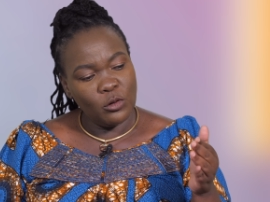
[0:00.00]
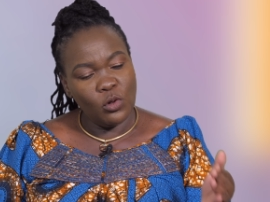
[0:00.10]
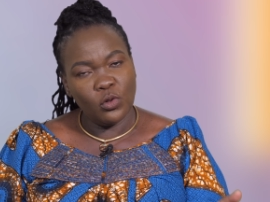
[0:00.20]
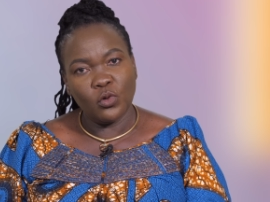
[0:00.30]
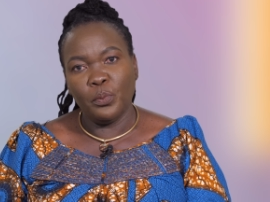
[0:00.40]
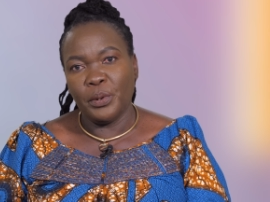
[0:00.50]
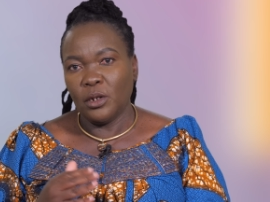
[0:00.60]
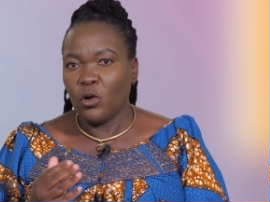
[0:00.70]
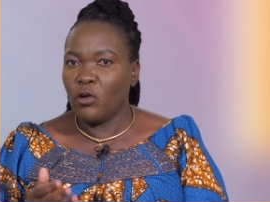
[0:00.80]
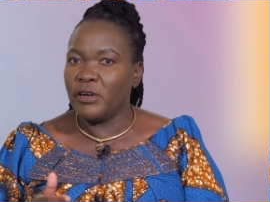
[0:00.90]
go through
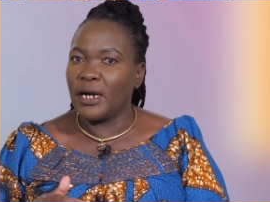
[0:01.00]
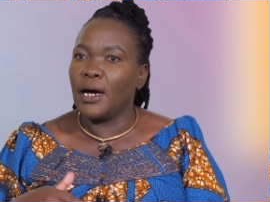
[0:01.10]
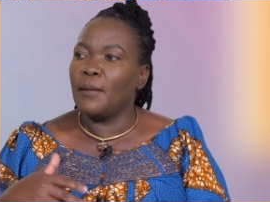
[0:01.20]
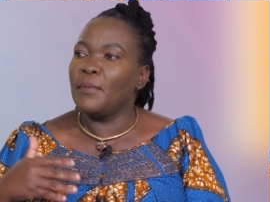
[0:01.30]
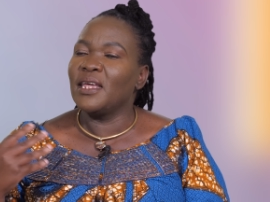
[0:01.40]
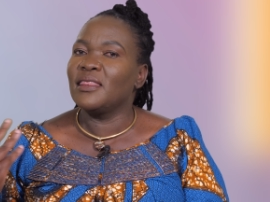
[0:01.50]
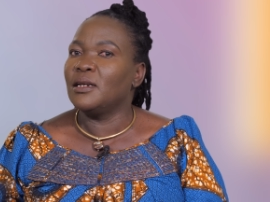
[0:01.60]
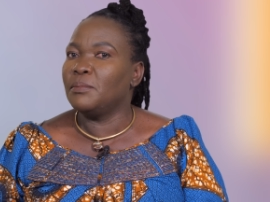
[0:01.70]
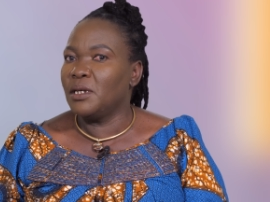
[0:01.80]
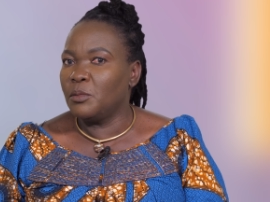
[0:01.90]
pain, overcome, and
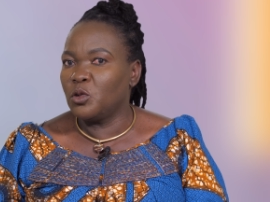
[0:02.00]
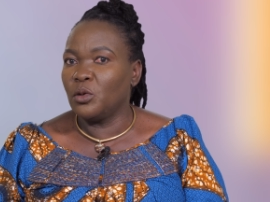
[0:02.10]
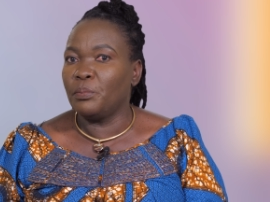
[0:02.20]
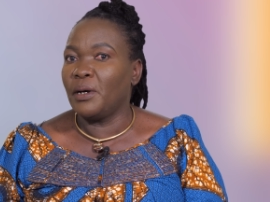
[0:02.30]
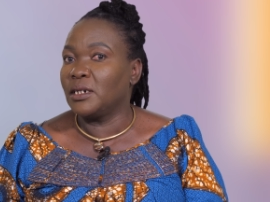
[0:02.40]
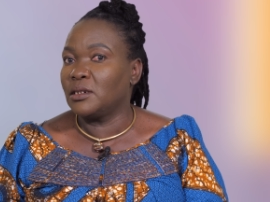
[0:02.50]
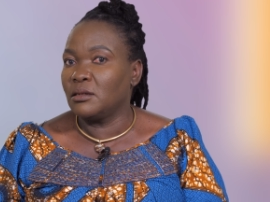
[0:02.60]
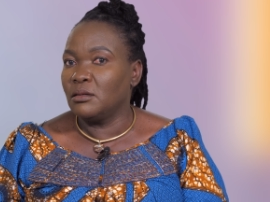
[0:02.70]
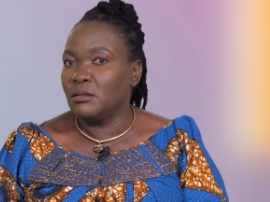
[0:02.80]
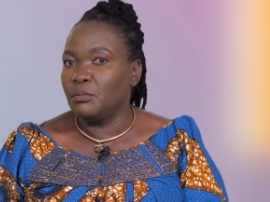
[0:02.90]
then be able to impact
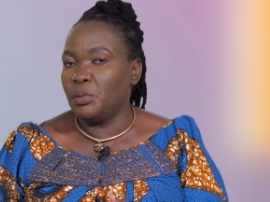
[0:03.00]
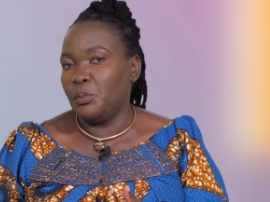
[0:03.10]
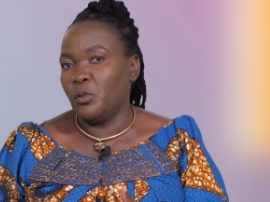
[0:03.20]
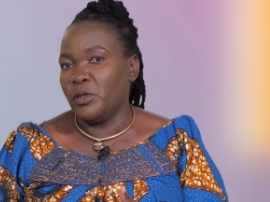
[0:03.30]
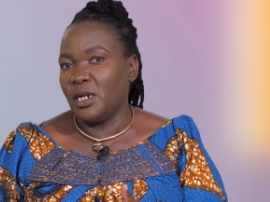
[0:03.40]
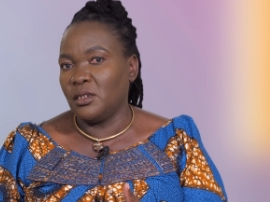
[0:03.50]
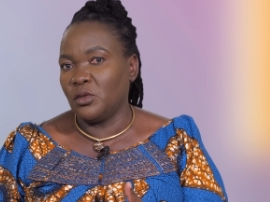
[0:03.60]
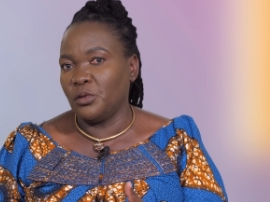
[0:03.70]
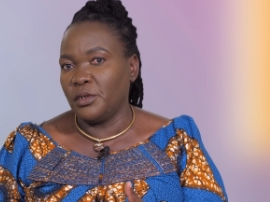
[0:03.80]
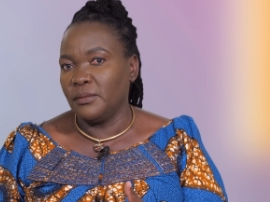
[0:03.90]
people with that
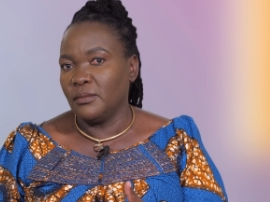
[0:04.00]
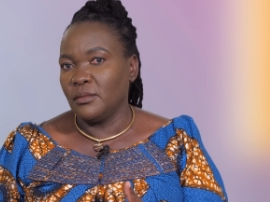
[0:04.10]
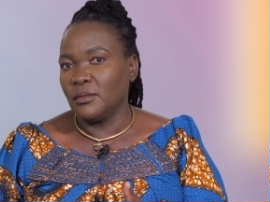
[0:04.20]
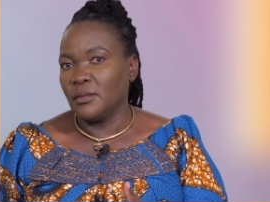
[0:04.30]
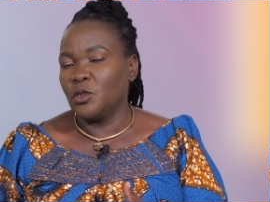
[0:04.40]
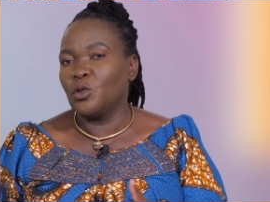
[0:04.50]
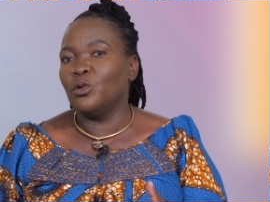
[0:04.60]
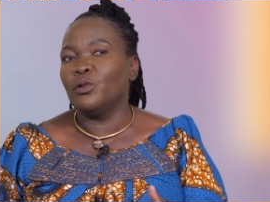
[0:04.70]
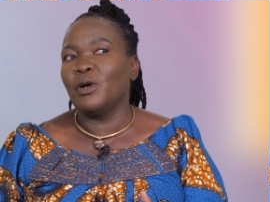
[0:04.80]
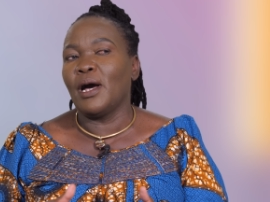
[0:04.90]
story.
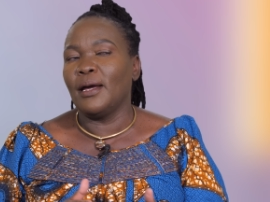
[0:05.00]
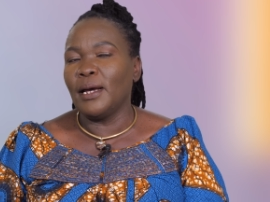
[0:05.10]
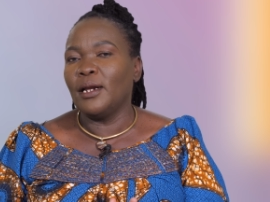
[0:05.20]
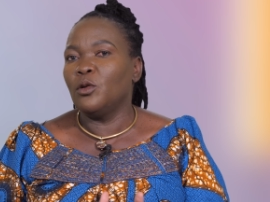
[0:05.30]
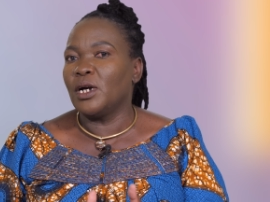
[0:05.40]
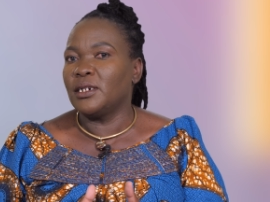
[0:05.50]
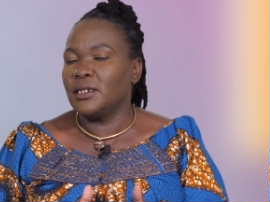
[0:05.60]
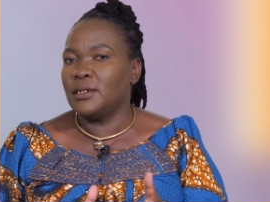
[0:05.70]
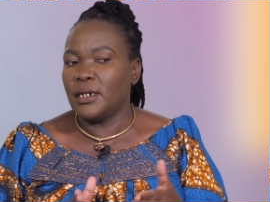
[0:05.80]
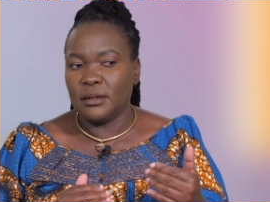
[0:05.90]
So I, I, look at
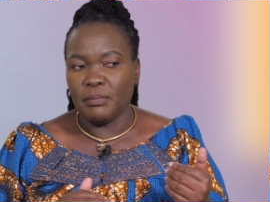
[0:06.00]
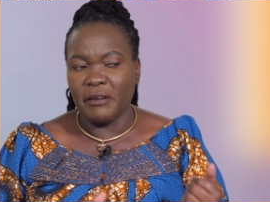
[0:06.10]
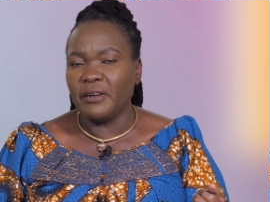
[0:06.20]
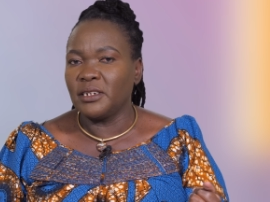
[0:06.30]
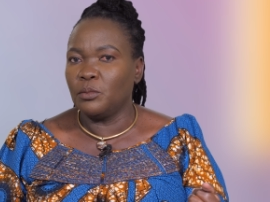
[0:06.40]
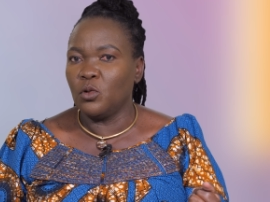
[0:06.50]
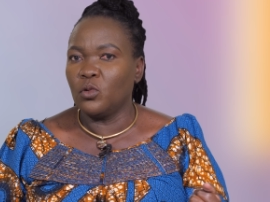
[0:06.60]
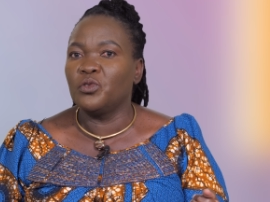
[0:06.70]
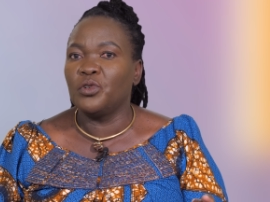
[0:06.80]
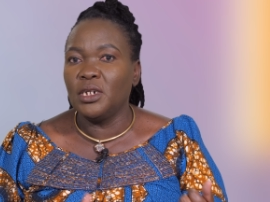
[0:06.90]
it that my first book
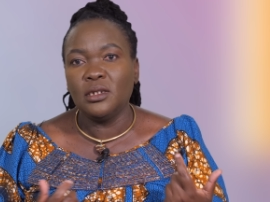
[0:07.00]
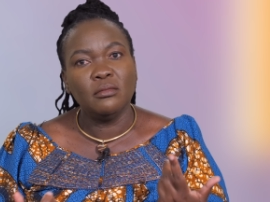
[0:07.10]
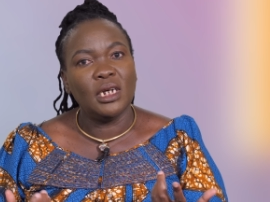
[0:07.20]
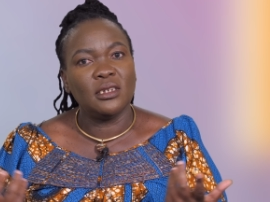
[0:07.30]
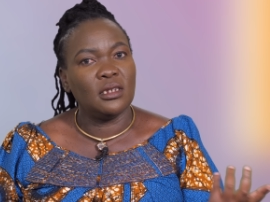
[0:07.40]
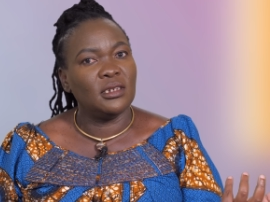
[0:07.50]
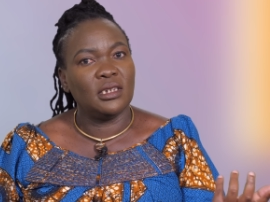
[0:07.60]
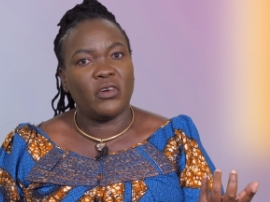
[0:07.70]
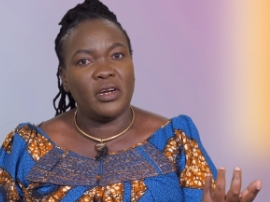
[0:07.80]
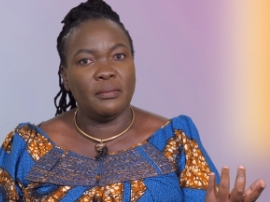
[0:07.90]
was really just this is
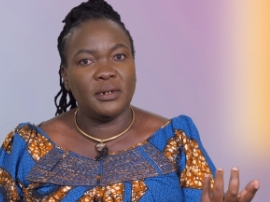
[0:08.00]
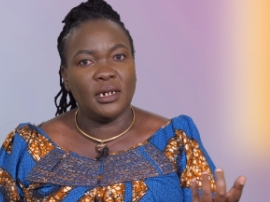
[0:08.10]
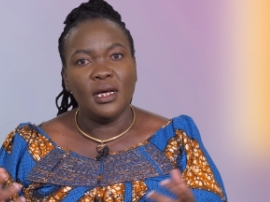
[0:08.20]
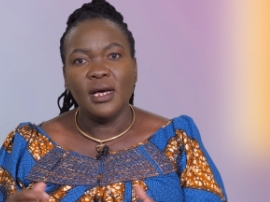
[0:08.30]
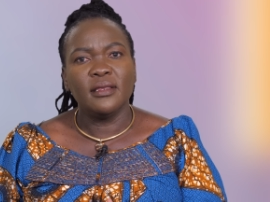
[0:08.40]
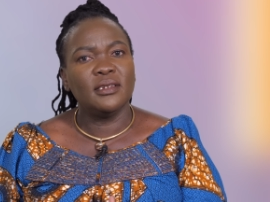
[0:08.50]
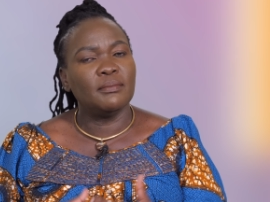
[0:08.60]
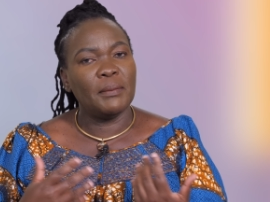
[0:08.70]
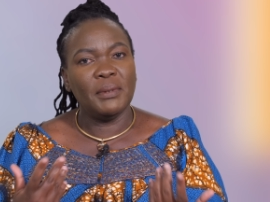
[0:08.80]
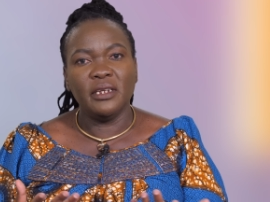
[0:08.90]
Redempter, this is
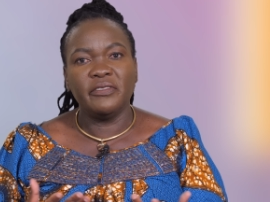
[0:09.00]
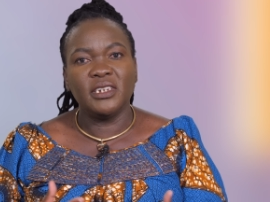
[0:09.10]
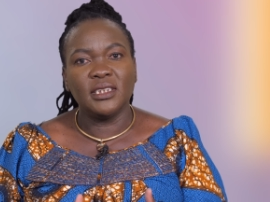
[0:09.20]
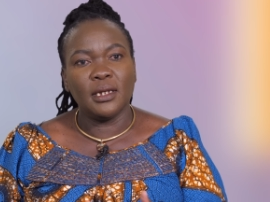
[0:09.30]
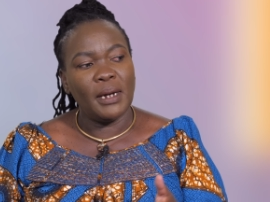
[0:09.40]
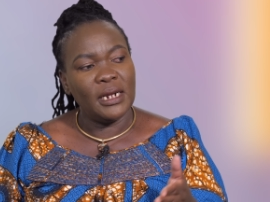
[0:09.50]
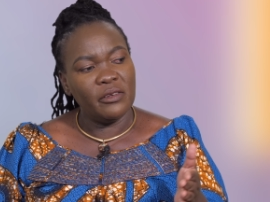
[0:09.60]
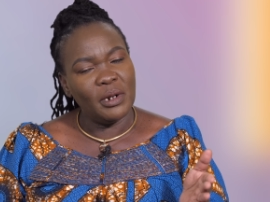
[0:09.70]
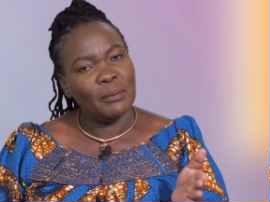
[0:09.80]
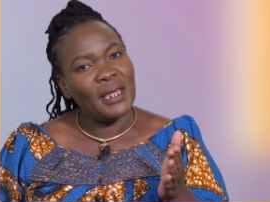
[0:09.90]
my belief system. And
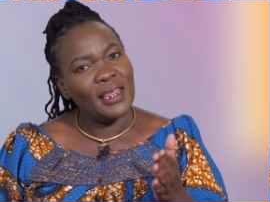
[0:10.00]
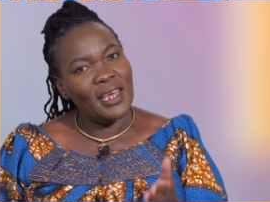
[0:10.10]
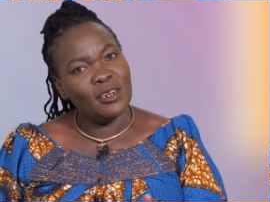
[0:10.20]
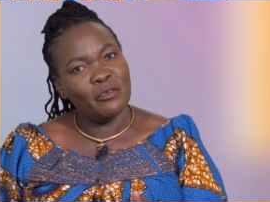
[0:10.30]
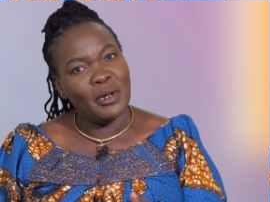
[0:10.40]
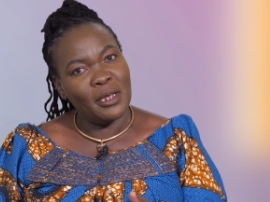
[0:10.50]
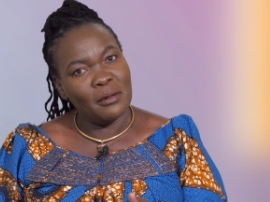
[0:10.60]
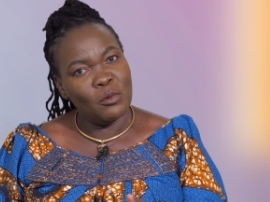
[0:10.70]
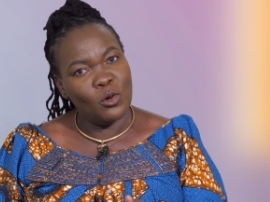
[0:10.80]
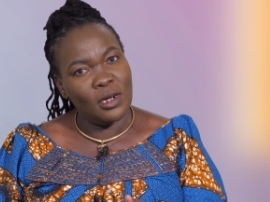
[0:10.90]
even by the end of my
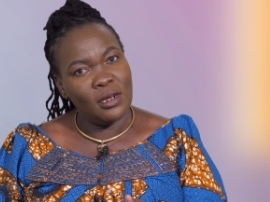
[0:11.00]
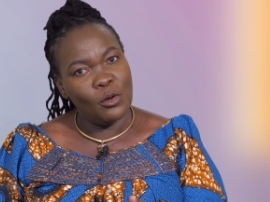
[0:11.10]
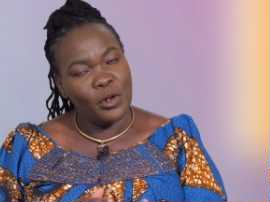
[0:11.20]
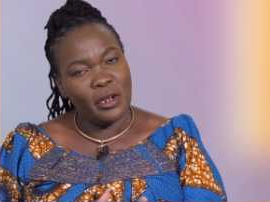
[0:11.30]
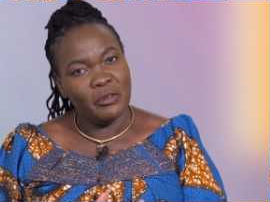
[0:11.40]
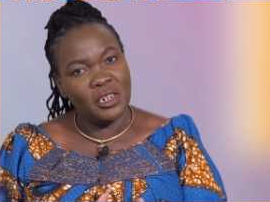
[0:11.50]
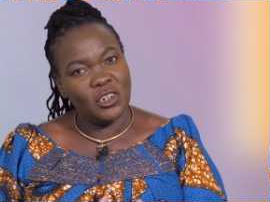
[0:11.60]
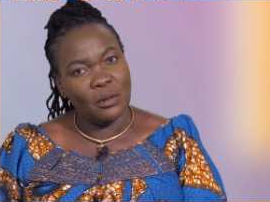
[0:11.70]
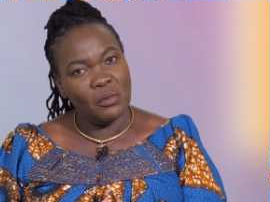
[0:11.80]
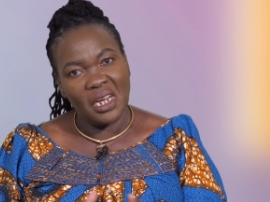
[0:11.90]
book, when I finish
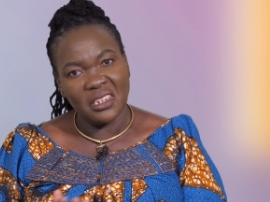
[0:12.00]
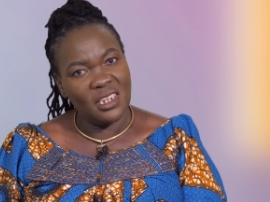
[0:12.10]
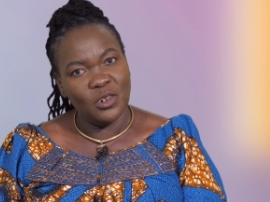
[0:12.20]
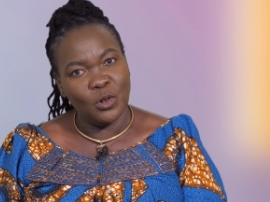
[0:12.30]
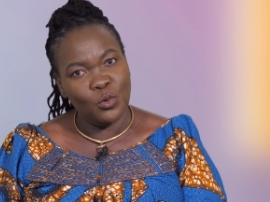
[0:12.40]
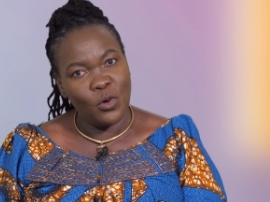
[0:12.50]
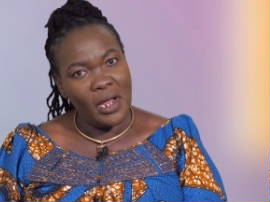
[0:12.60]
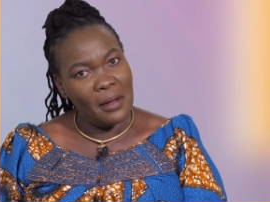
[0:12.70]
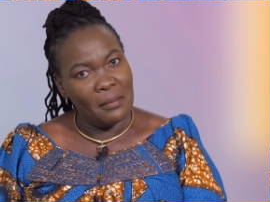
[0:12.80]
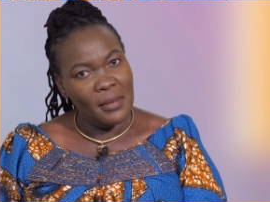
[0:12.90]
the book, I still don't know who I
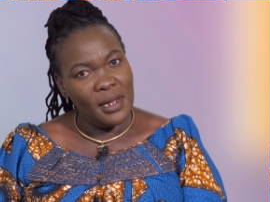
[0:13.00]
am.